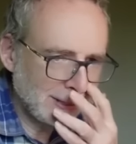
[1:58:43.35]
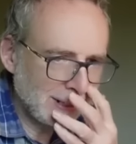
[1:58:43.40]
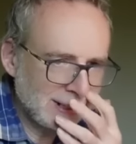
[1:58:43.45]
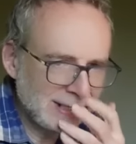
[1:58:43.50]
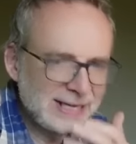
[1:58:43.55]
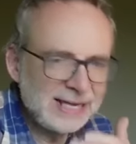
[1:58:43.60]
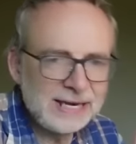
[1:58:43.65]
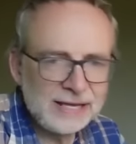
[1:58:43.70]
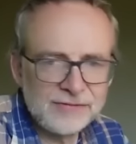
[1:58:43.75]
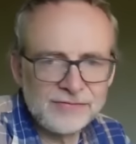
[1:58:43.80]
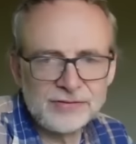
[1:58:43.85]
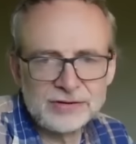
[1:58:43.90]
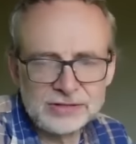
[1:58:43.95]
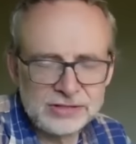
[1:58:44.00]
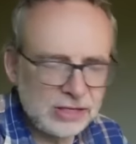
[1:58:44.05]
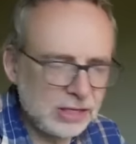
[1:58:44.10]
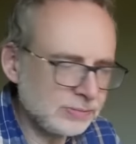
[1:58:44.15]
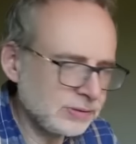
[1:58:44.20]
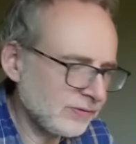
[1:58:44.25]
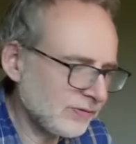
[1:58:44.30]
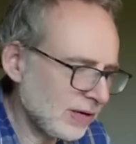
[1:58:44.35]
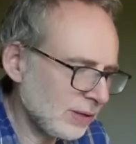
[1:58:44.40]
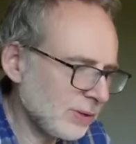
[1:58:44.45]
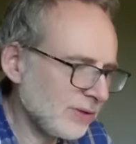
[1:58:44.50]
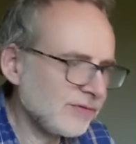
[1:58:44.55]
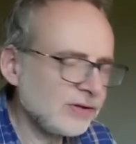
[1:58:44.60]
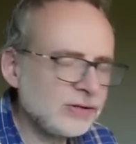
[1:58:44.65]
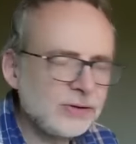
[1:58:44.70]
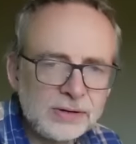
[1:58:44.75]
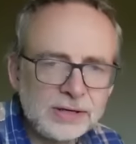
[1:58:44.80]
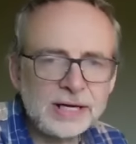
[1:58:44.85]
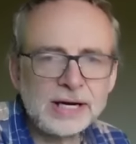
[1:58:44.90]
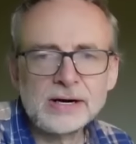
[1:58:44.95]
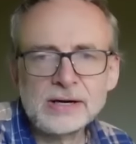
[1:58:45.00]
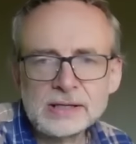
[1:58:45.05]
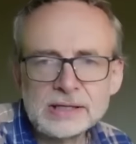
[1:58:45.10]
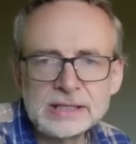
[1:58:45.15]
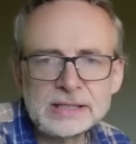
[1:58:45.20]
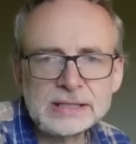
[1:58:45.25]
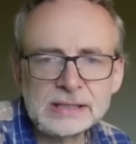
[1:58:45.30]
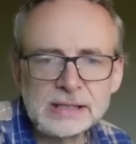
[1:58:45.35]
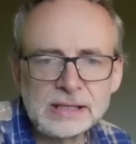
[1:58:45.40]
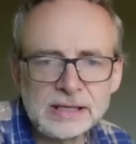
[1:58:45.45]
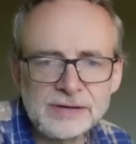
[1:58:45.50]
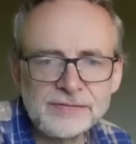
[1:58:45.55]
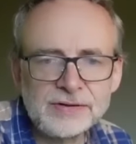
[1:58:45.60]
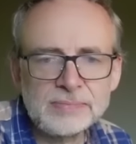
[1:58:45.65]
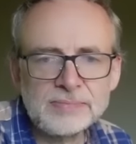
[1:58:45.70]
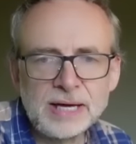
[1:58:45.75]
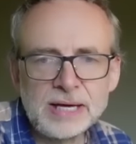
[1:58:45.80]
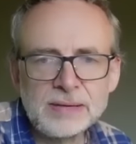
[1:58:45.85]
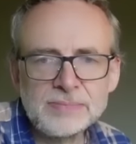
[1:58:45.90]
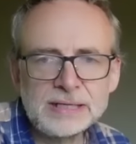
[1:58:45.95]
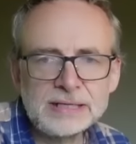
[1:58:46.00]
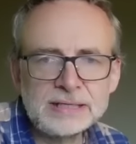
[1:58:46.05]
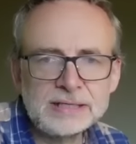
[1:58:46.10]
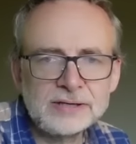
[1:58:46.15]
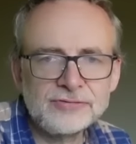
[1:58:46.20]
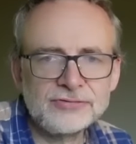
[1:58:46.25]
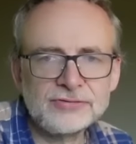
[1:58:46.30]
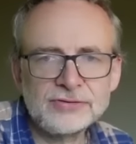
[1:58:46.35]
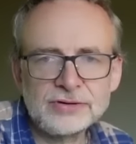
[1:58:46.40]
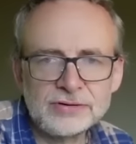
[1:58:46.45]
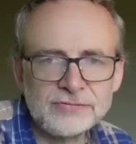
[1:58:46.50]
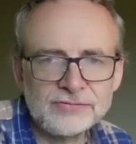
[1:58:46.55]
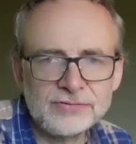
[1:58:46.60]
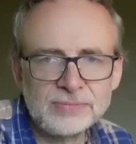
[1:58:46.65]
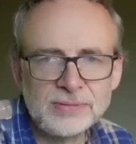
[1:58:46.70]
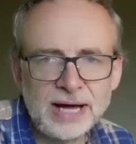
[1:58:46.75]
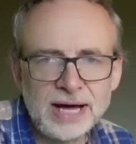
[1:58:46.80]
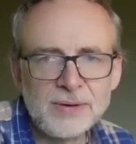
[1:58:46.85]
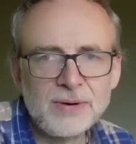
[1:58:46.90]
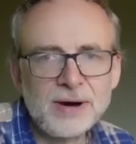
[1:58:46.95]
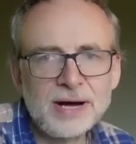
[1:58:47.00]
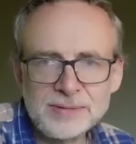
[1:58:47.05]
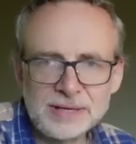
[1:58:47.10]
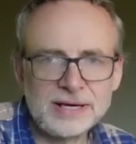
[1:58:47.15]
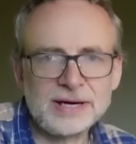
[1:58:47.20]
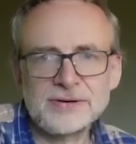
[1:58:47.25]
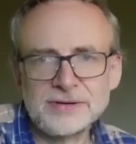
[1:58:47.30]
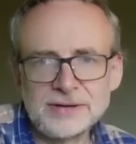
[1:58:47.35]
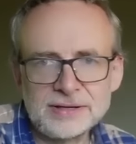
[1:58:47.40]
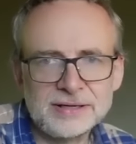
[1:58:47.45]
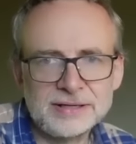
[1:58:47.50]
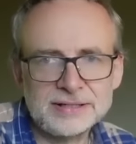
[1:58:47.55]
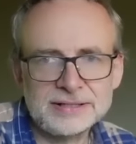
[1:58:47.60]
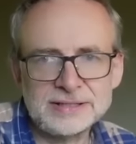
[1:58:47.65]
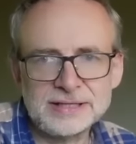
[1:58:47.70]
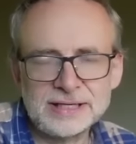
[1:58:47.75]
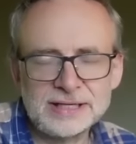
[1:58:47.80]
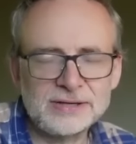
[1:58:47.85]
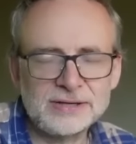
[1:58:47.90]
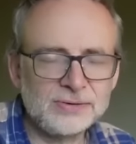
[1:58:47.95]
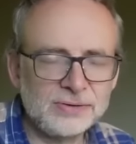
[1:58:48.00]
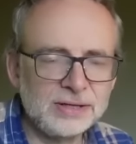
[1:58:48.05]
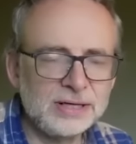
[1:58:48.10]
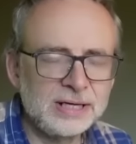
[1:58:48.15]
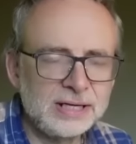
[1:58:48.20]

Lilith in terms of however you're calculating Lilith, it may be different from how I'm calculating it.